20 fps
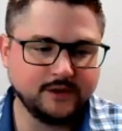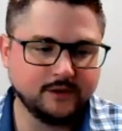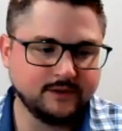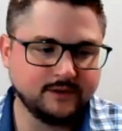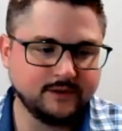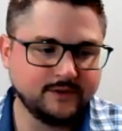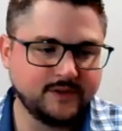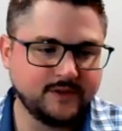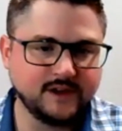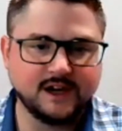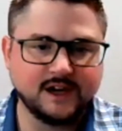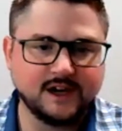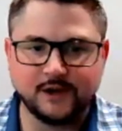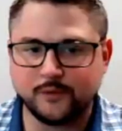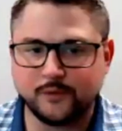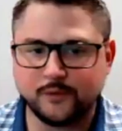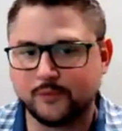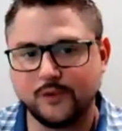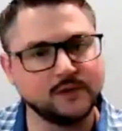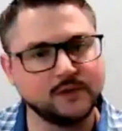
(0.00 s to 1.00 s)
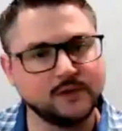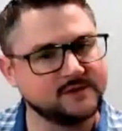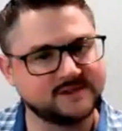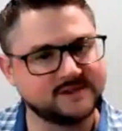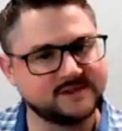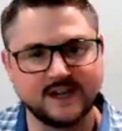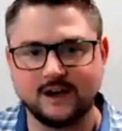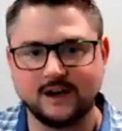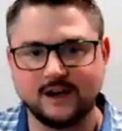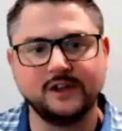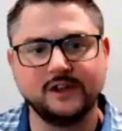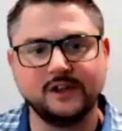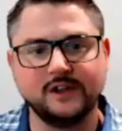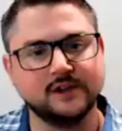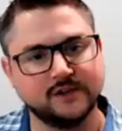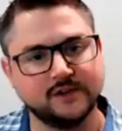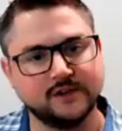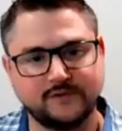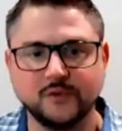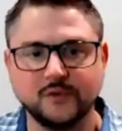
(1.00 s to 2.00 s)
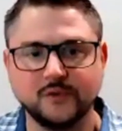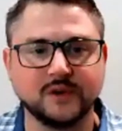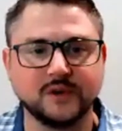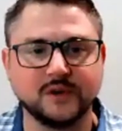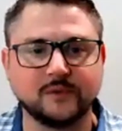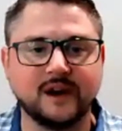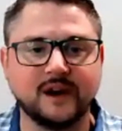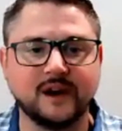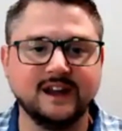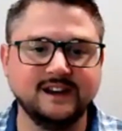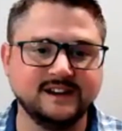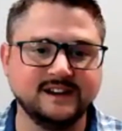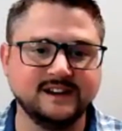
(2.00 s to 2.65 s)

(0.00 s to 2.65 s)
Everything kind of rolls downhill, if you will, right?